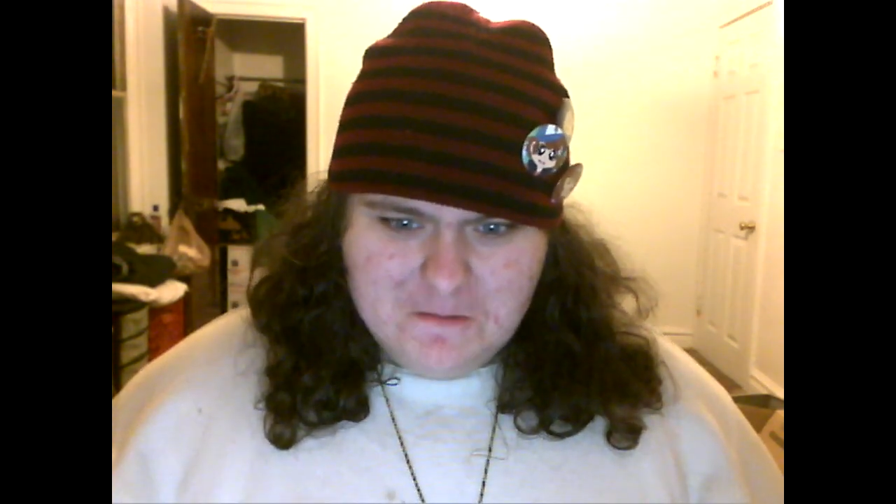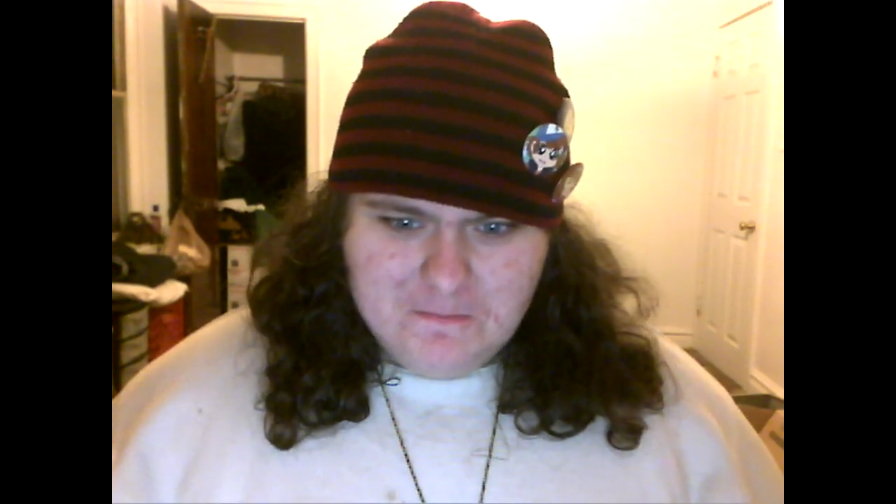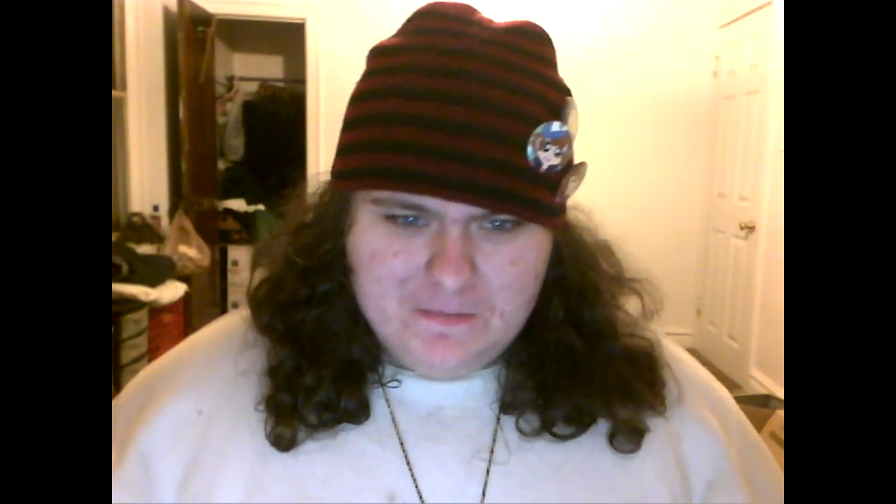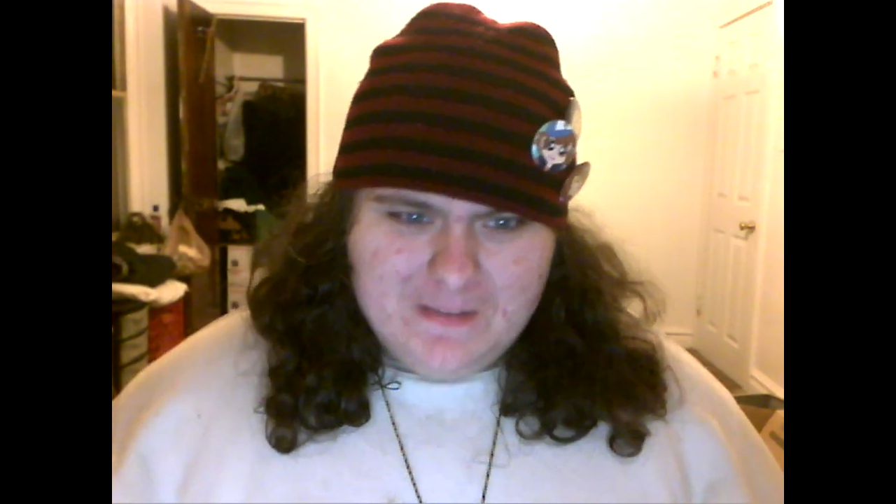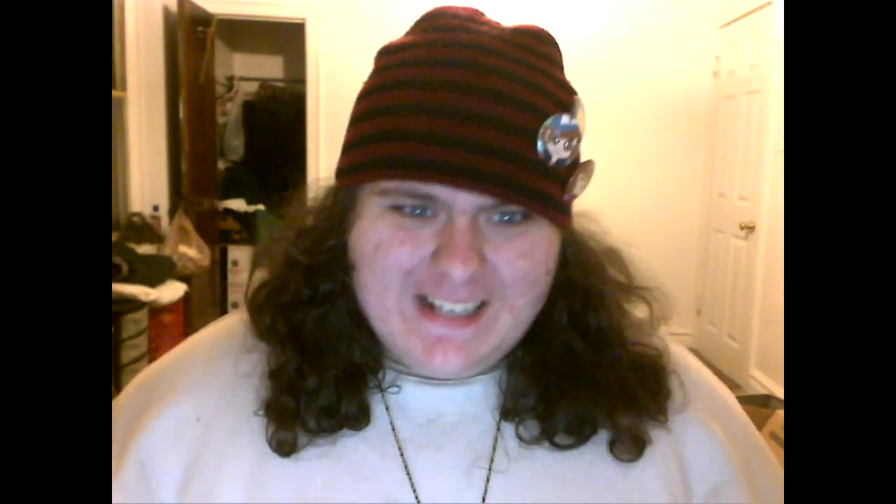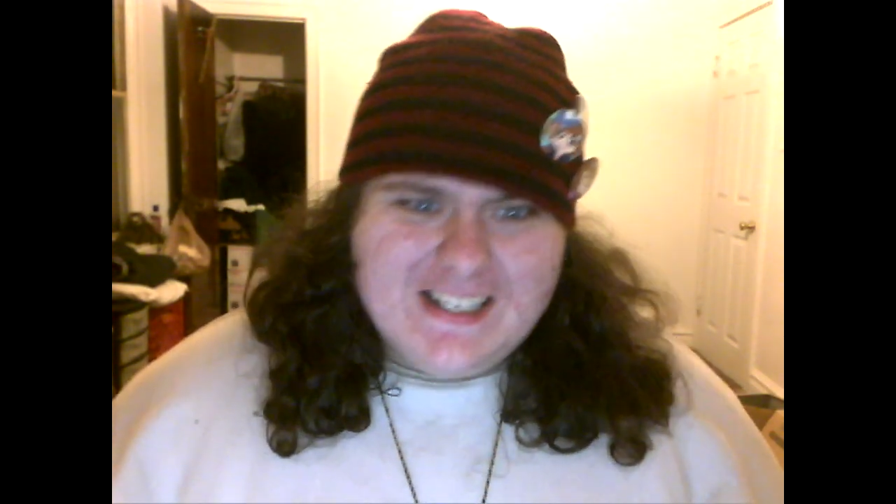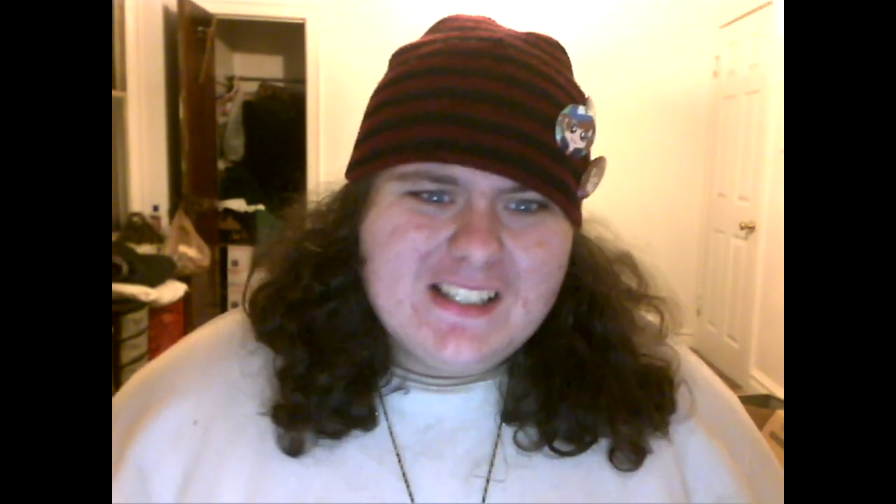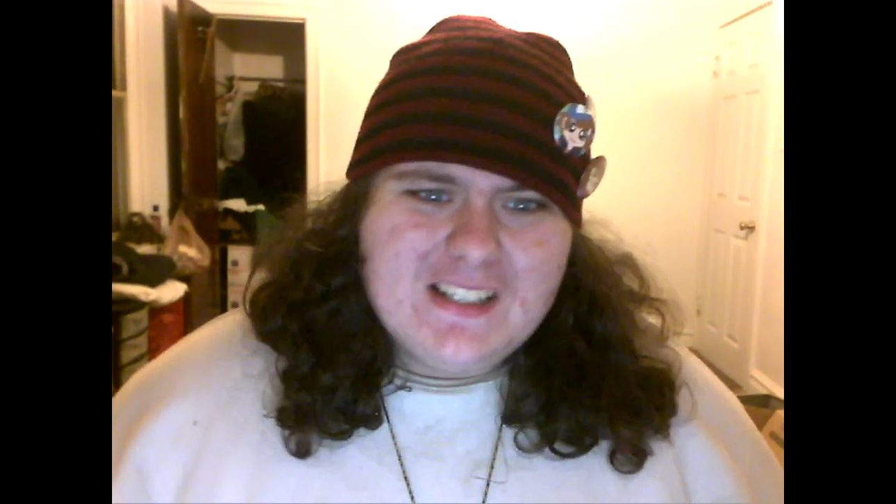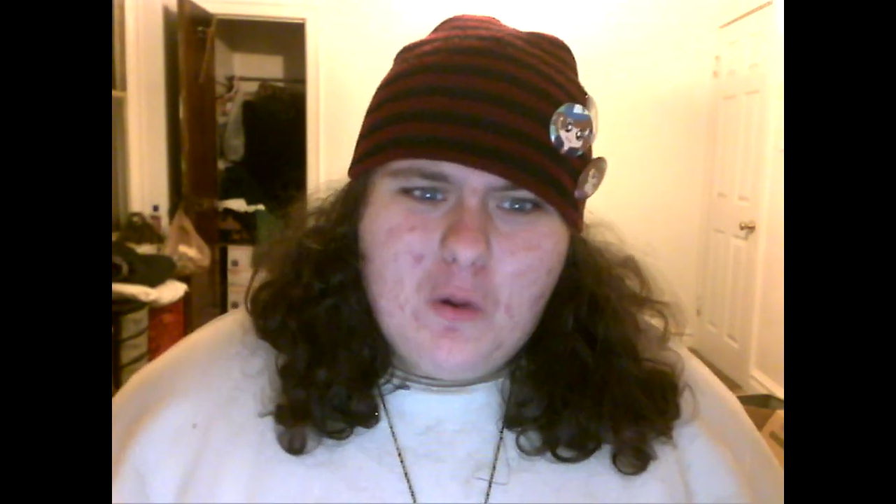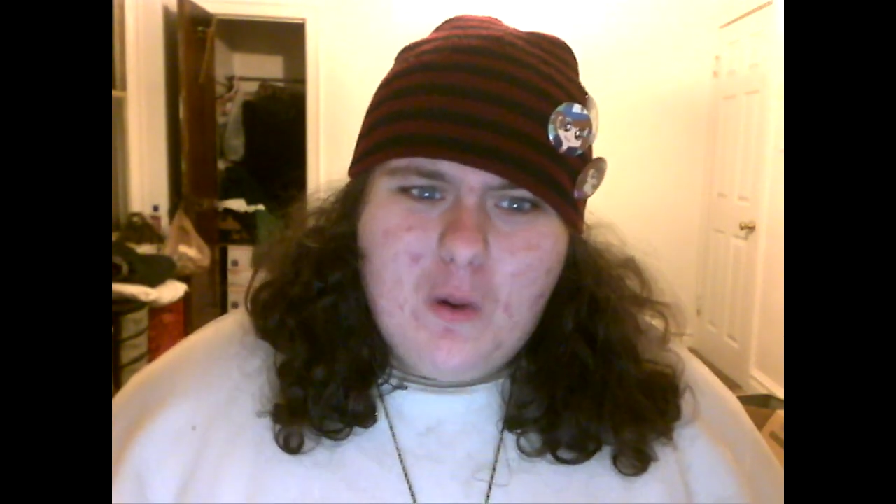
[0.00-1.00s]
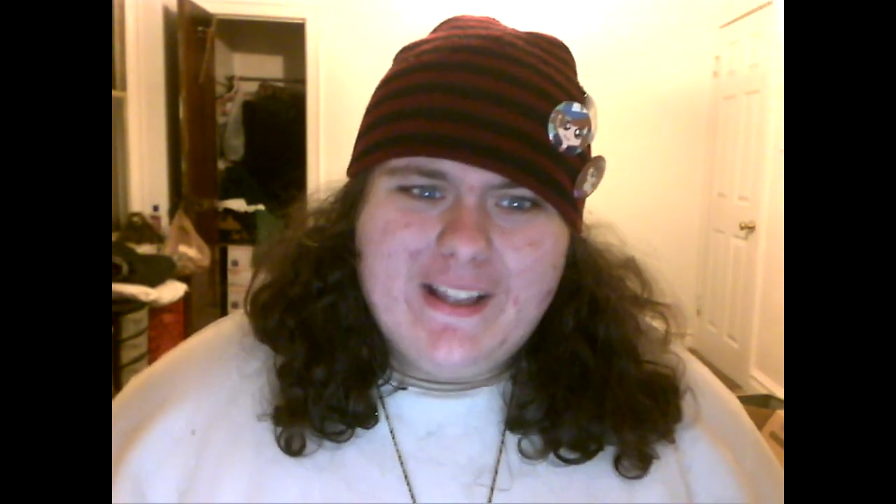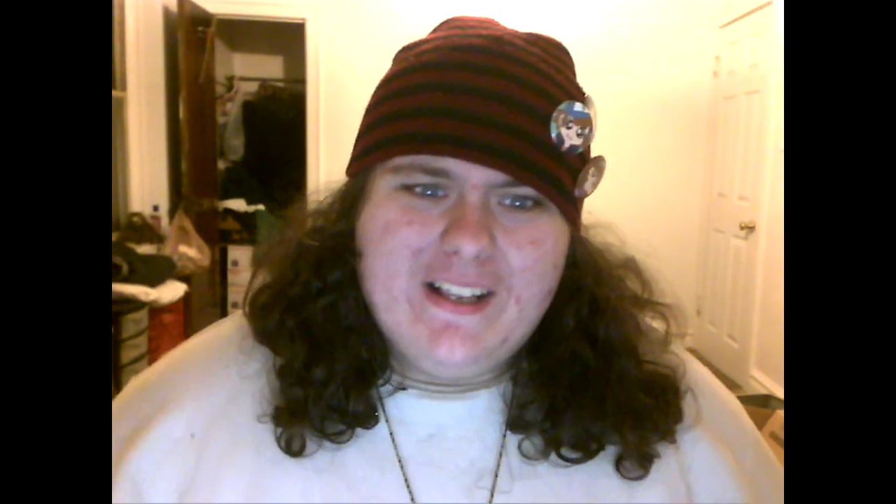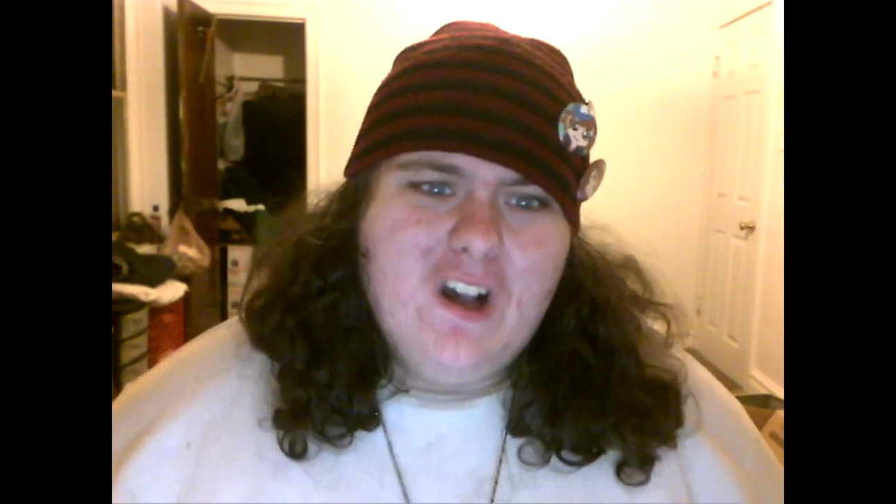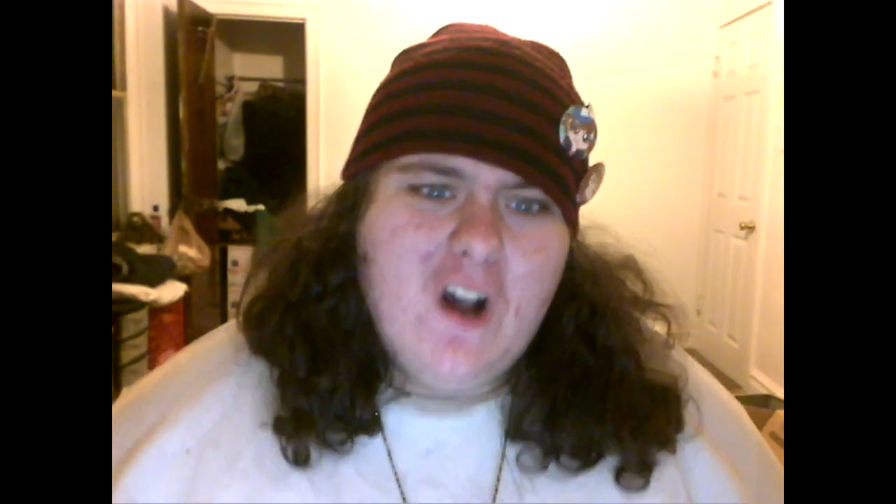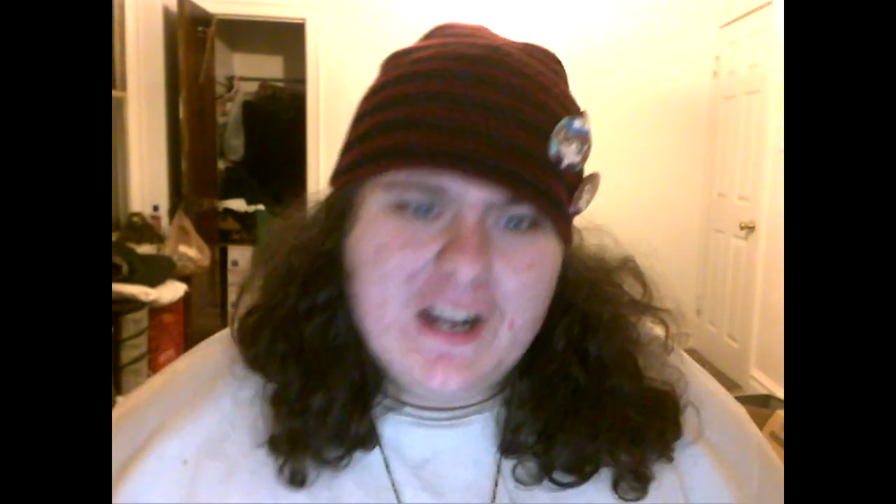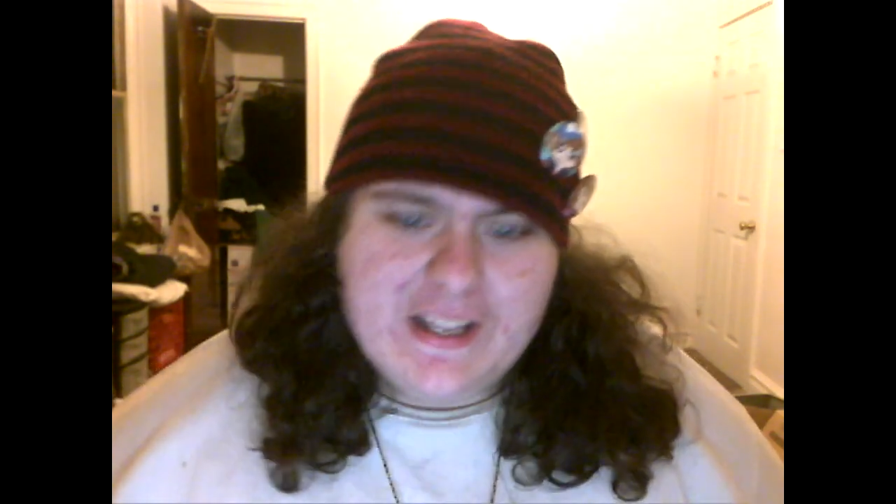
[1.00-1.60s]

but that doesn't quite cut